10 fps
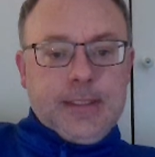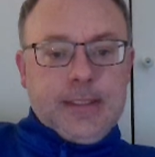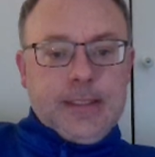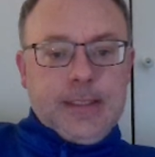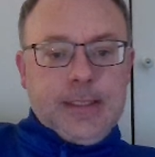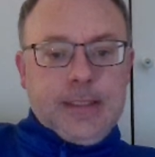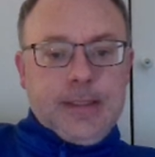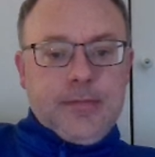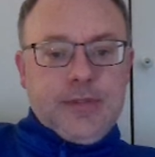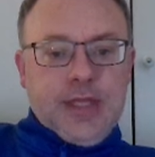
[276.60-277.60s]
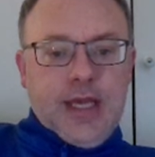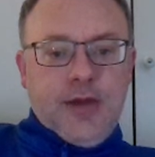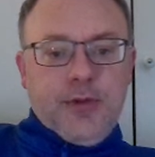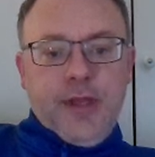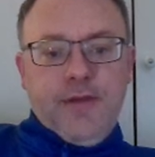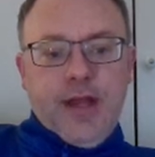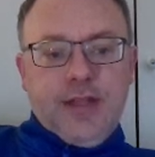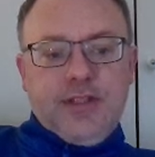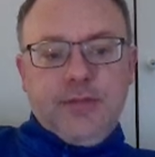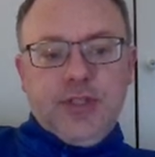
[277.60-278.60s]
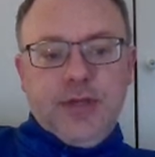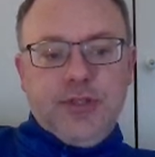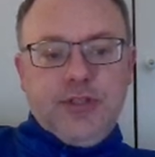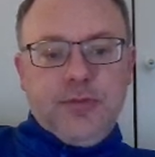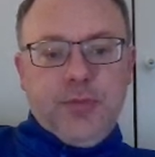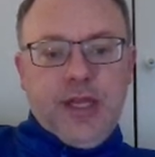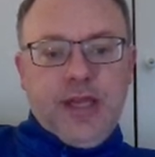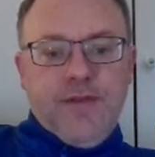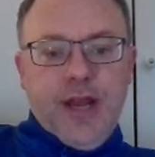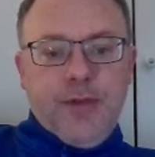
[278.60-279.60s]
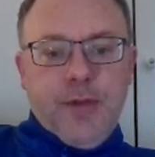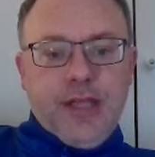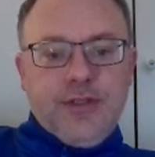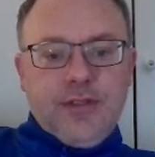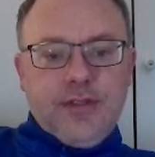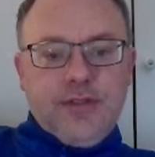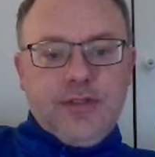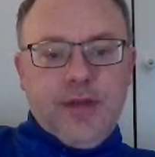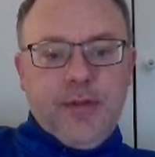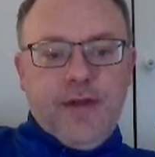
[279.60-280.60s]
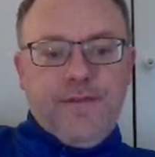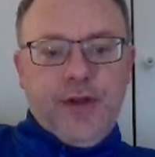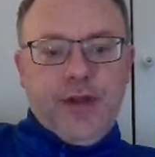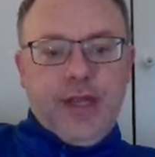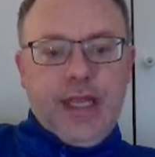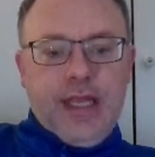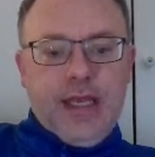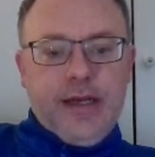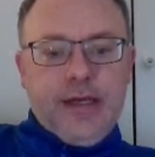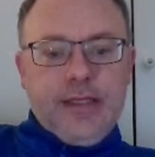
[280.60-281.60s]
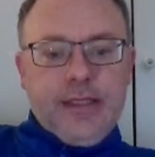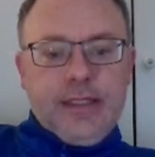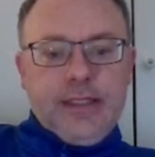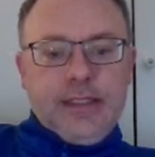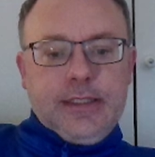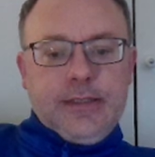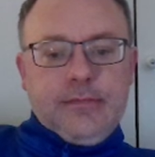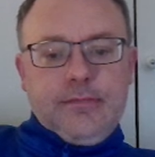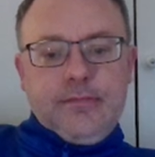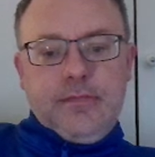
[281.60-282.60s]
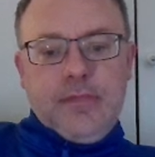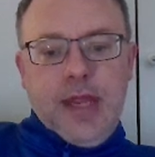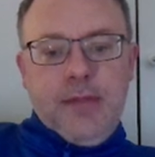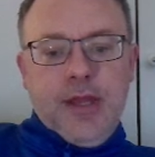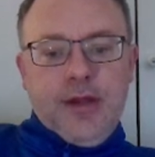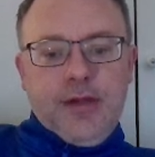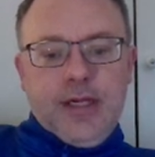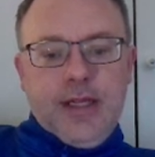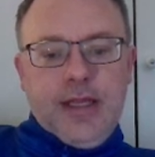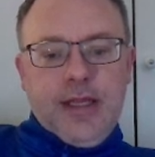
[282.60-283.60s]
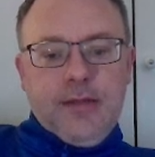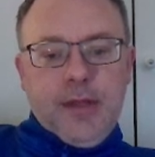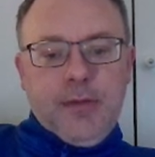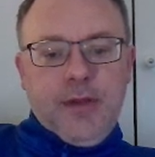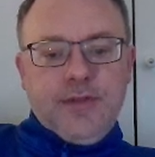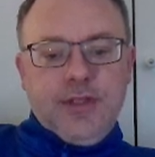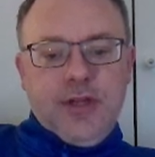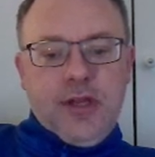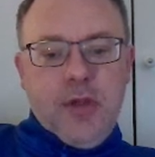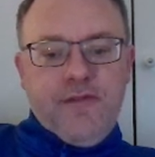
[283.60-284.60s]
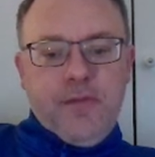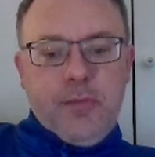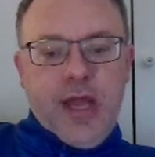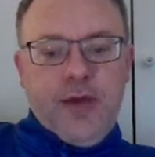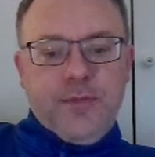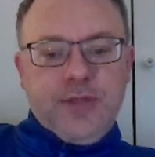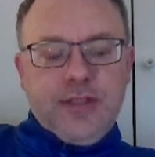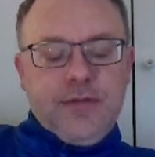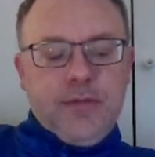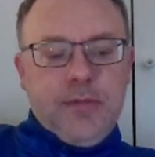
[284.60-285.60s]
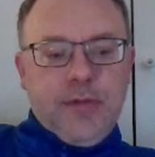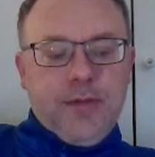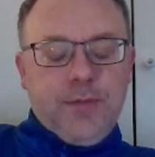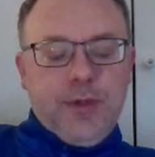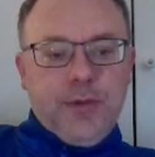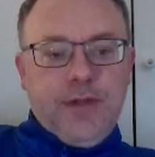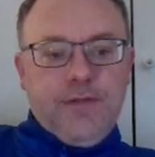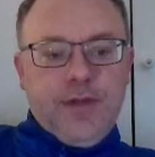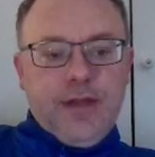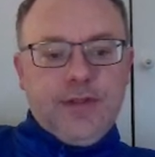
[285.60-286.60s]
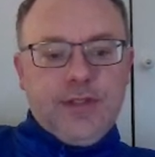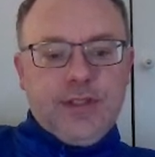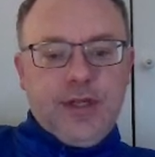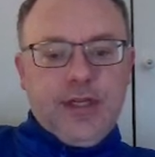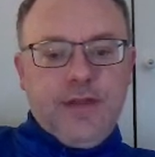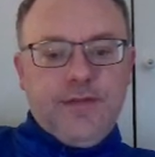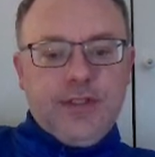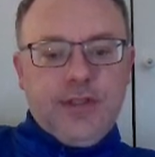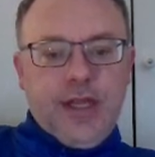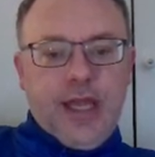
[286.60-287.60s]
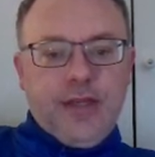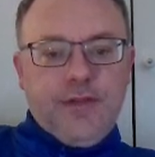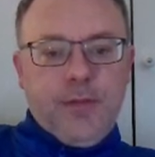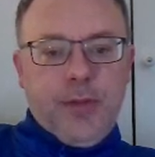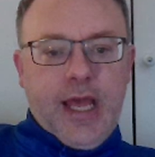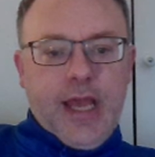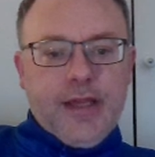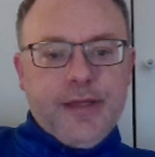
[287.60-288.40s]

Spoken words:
So how do we evaluate? Sometimes you should put in evaluations. I mean, I felt like here, maybe unclear, maybe even slightly better for black objectively. Maybe the computer would even start to give a slight edge for black.